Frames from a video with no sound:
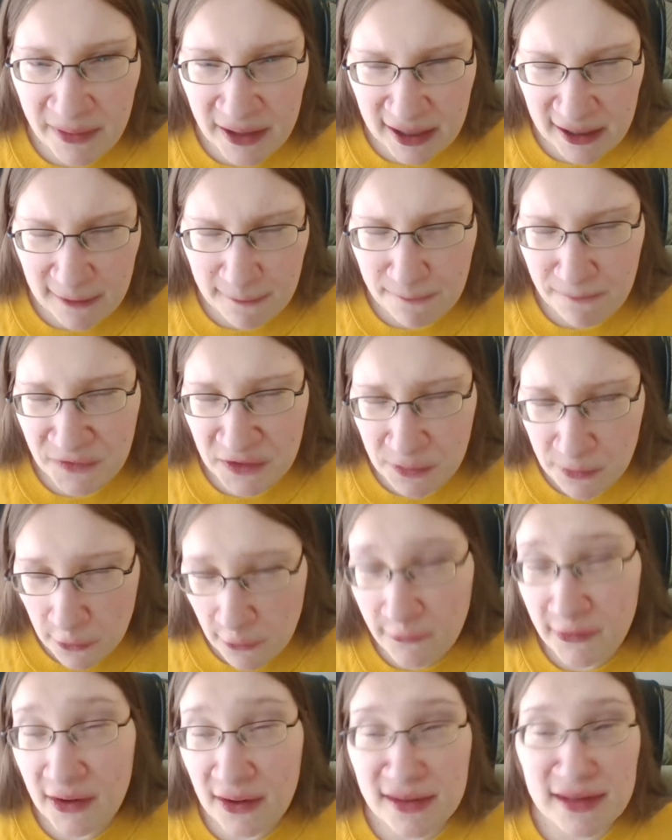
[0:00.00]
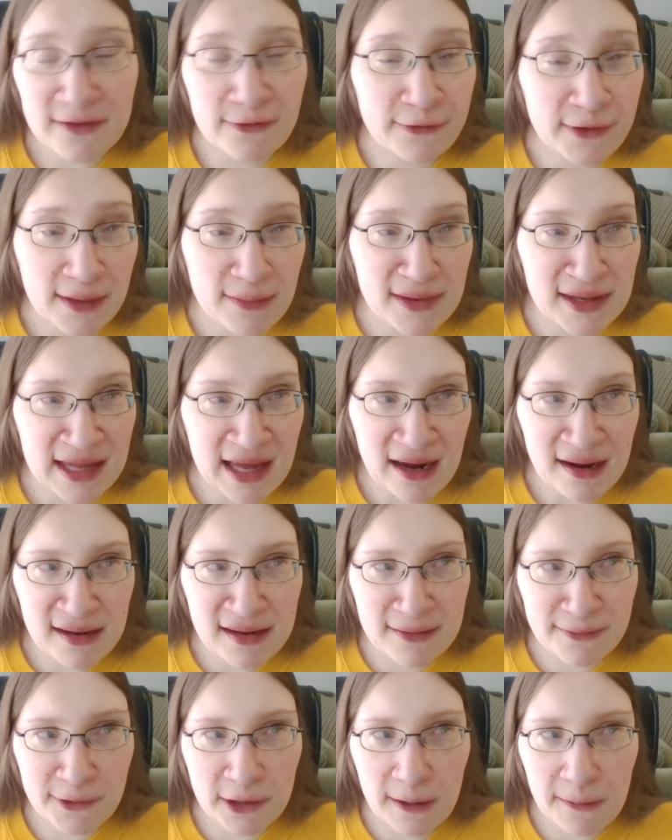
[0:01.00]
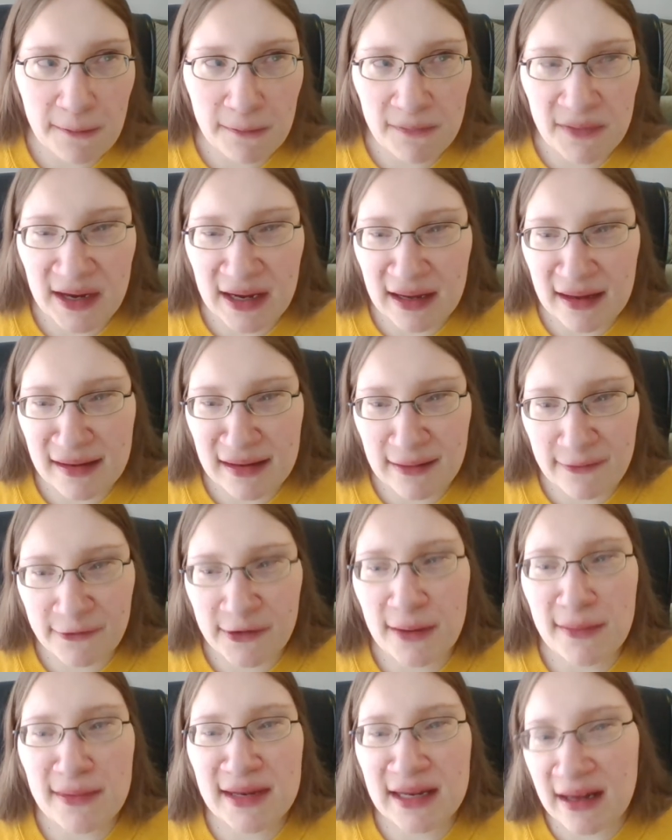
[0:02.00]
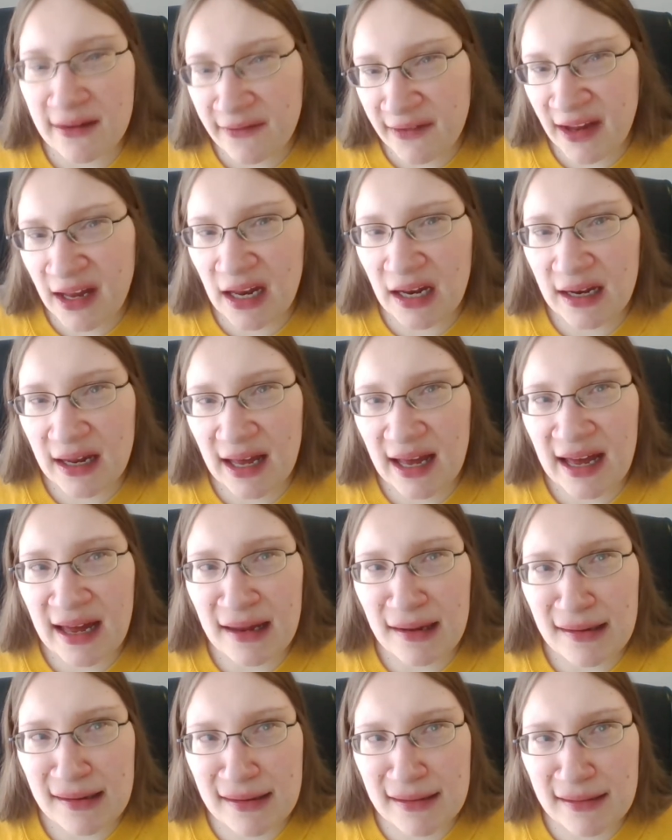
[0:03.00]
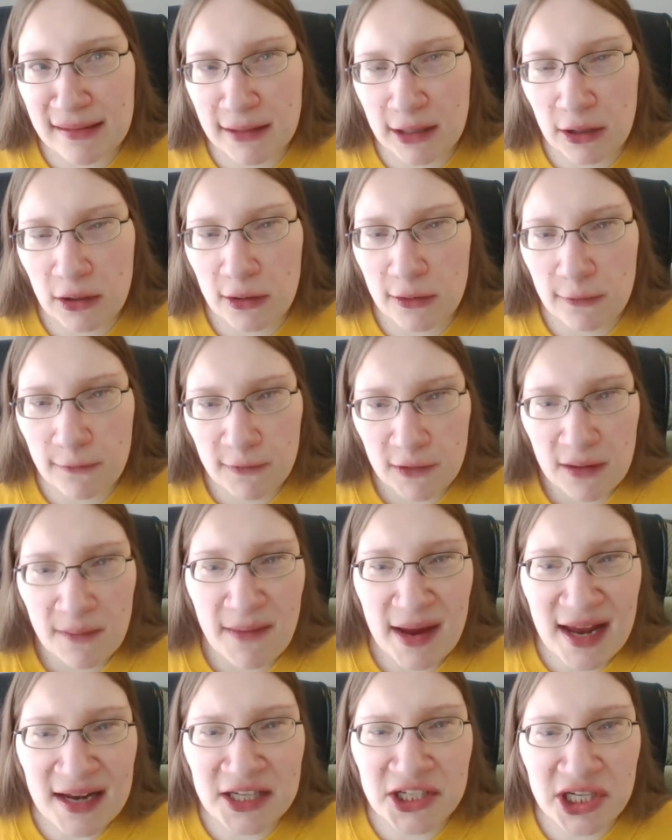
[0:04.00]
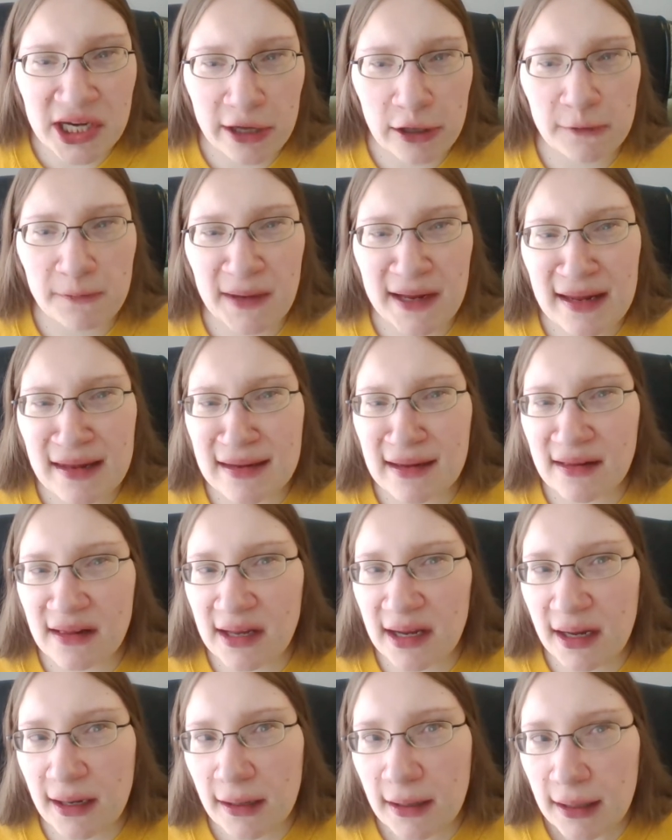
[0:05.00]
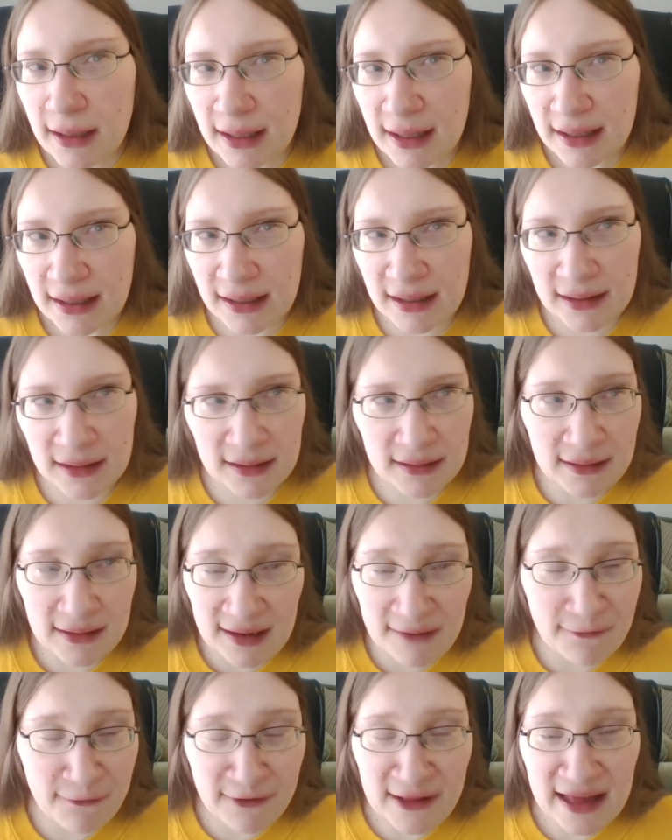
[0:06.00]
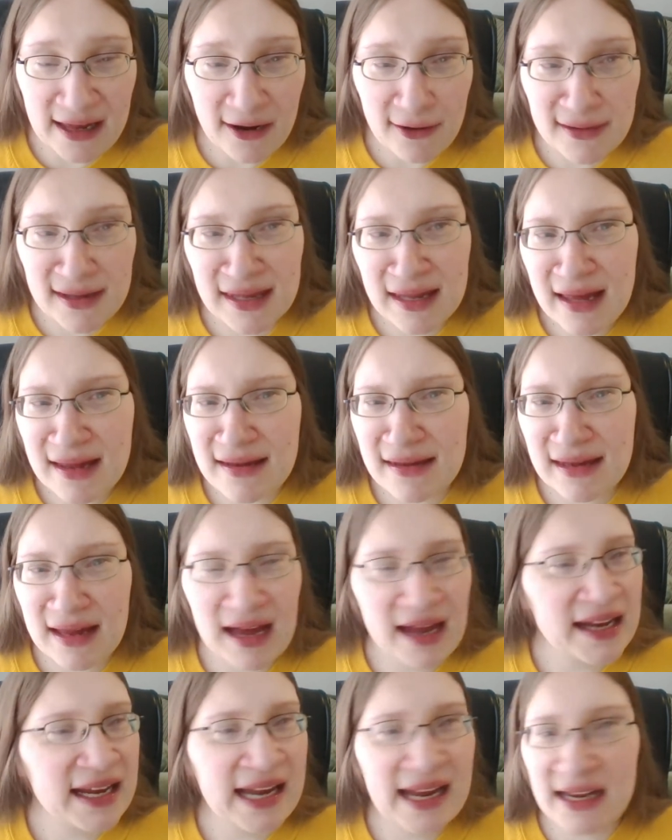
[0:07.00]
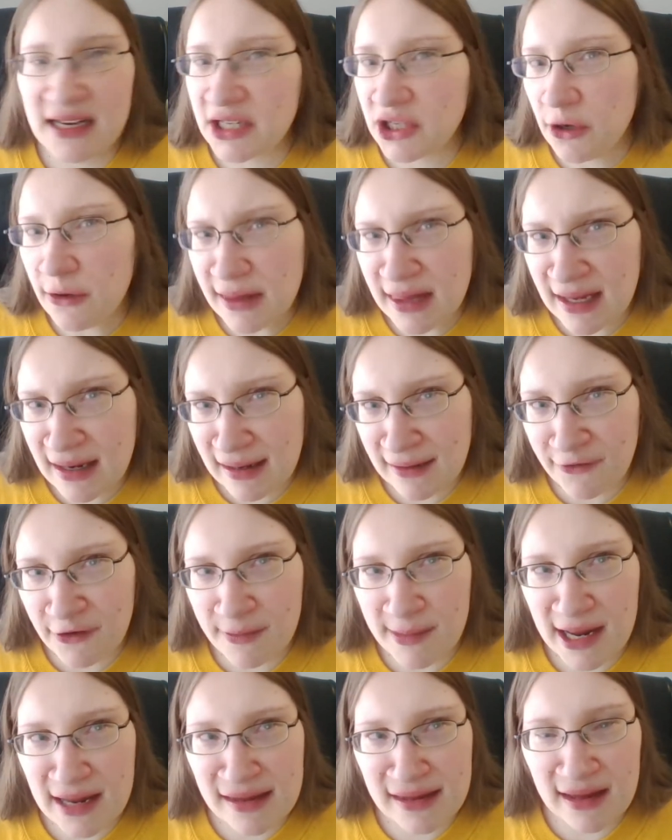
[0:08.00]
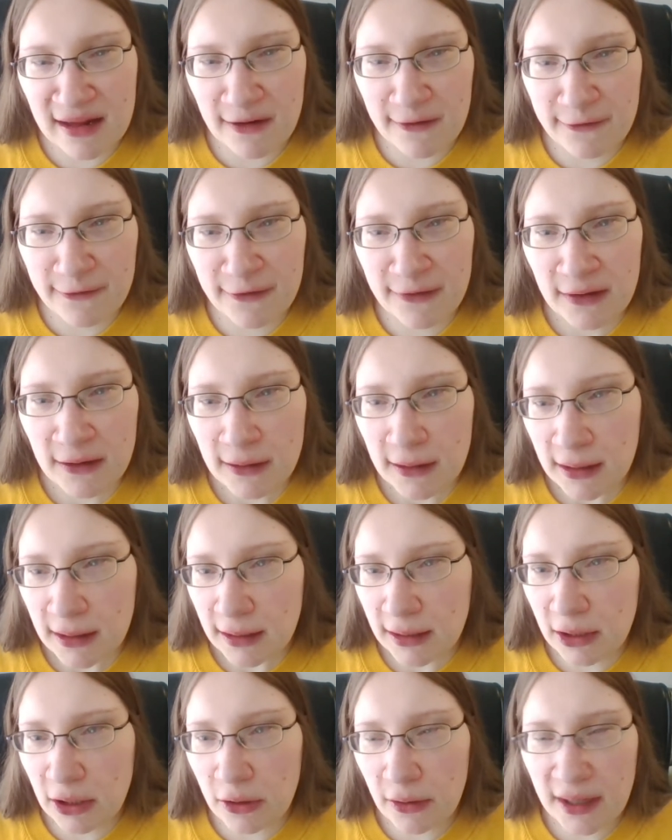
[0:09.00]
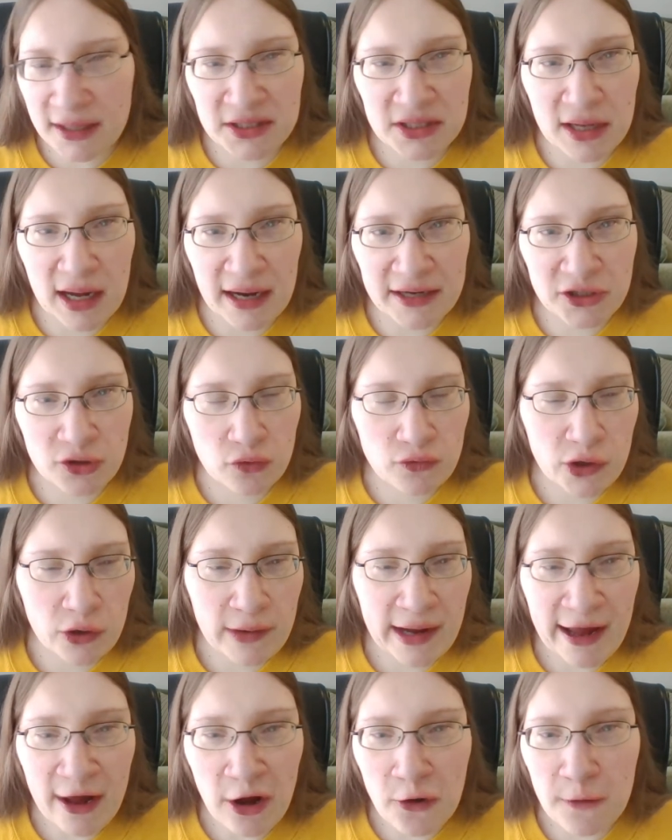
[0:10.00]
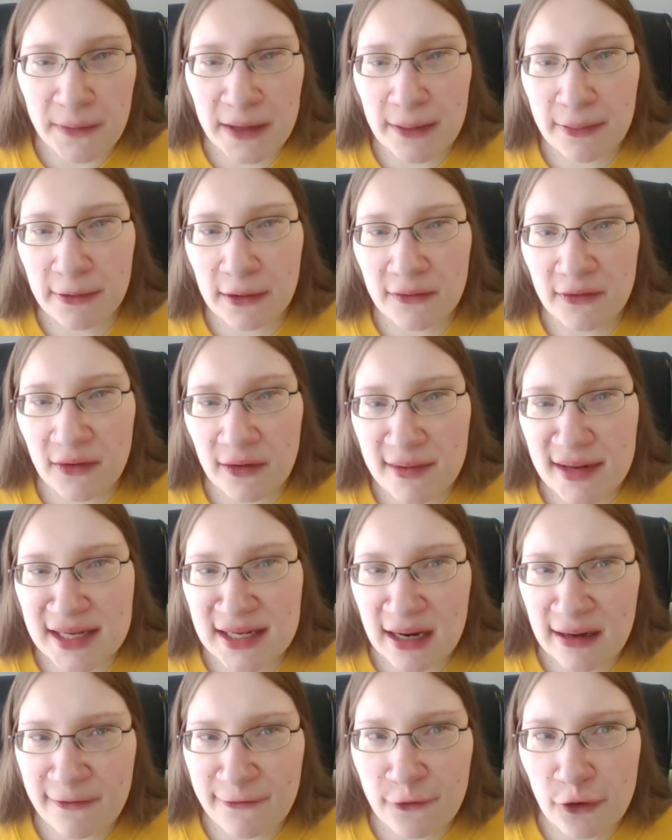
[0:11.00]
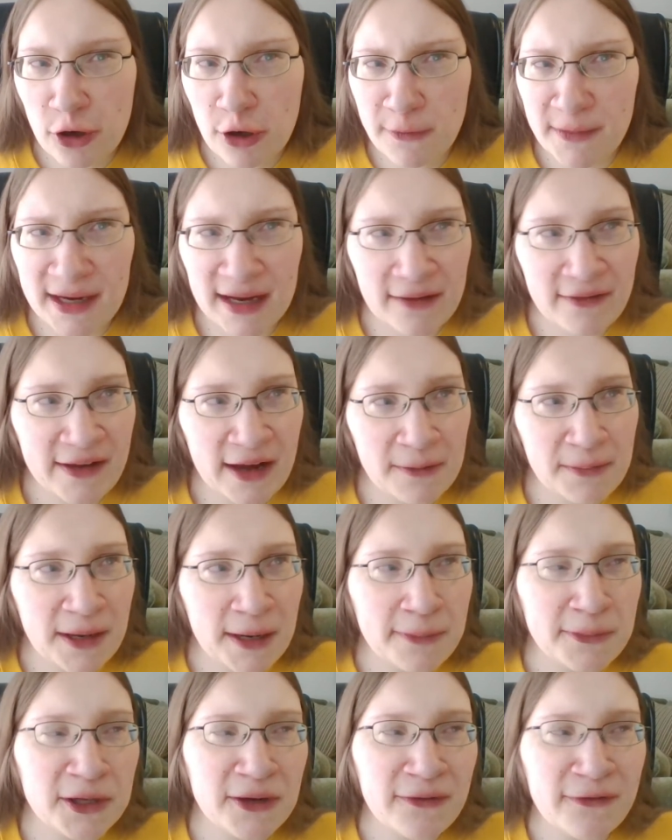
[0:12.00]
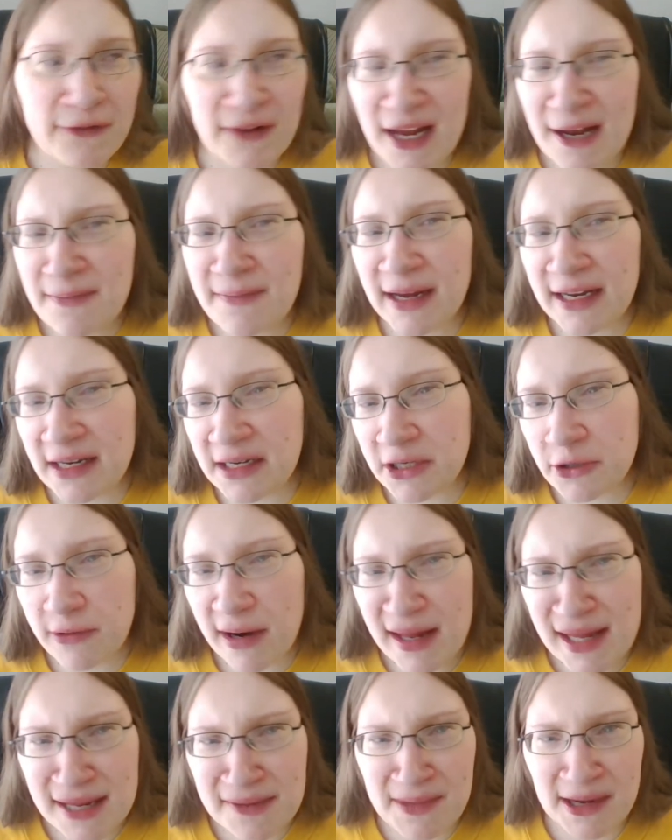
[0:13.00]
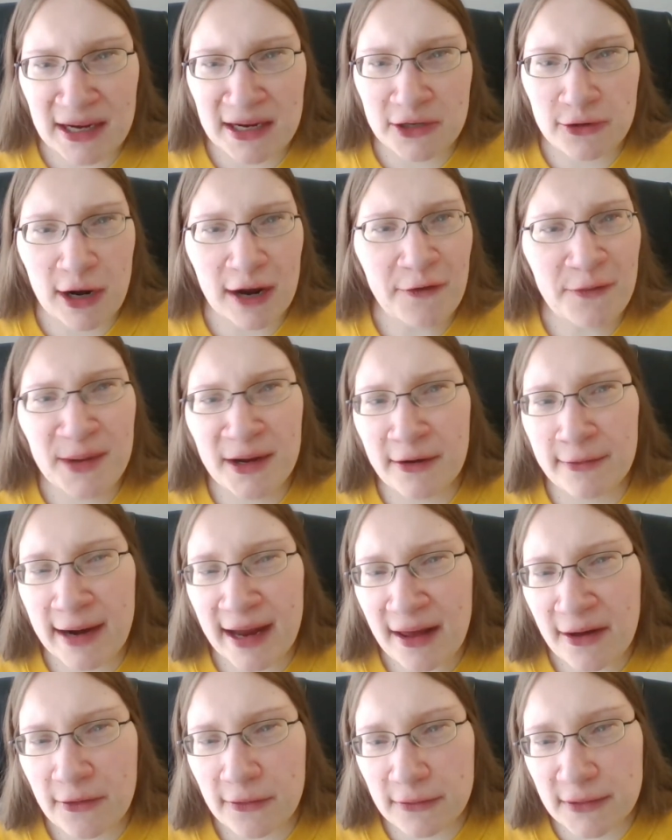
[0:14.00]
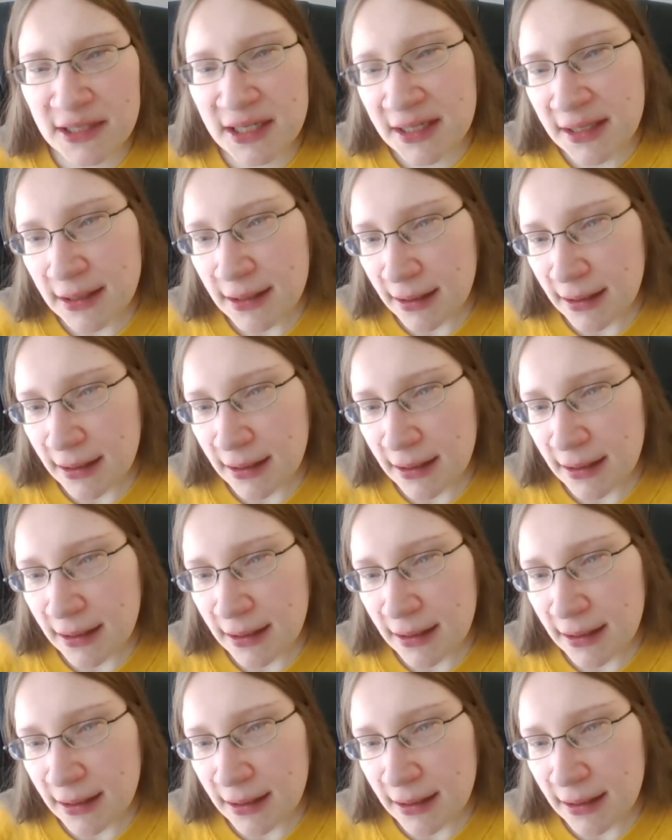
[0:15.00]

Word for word: But the movie also frames that as a problem because it frames Naveen as, you know, a man child basically. It flat out says, I can't do things for myself. You know, I, I don't know how. People have always done it for me. I've had people to feed me, to dress me, to drive me around.